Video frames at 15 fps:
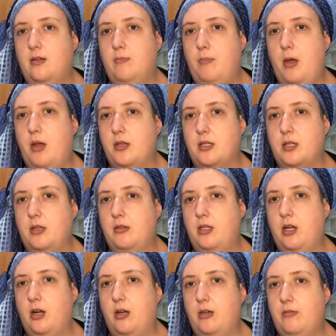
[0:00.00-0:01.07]
person,
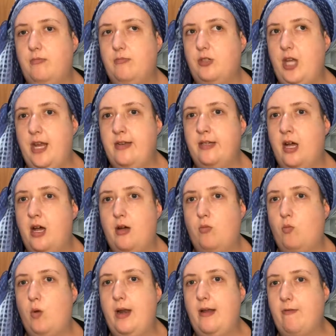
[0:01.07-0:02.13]
you know, gender,
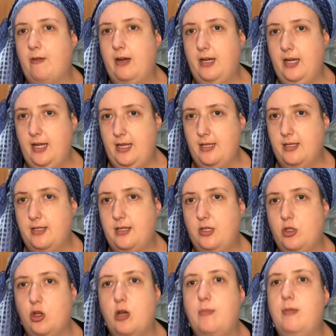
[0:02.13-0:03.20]
whatever it is.
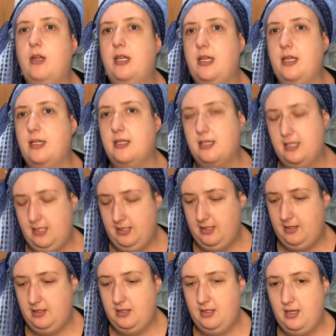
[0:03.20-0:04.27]
Normal is
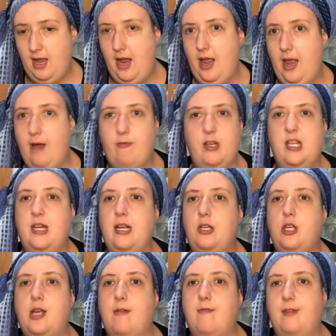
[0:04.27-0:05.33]
everything that
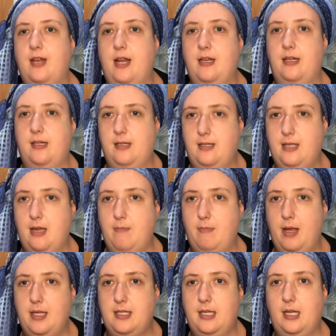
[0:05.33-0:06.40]
you can fit under the sun,
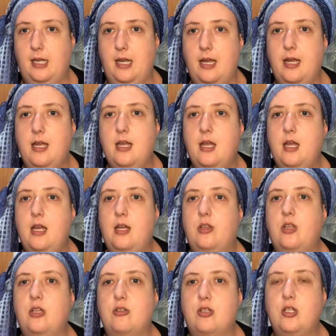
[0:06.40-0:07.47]
basically.
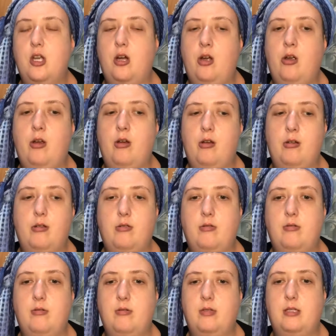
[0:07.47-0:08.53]
There's no
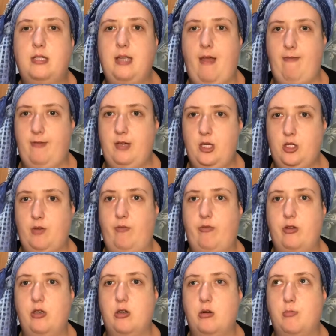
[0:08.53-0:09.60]
definition
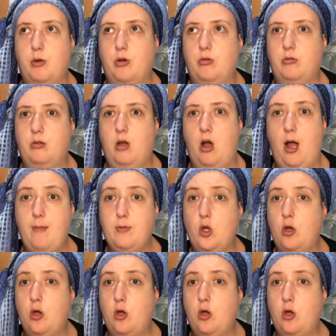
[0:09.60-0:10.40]
for normal. I'm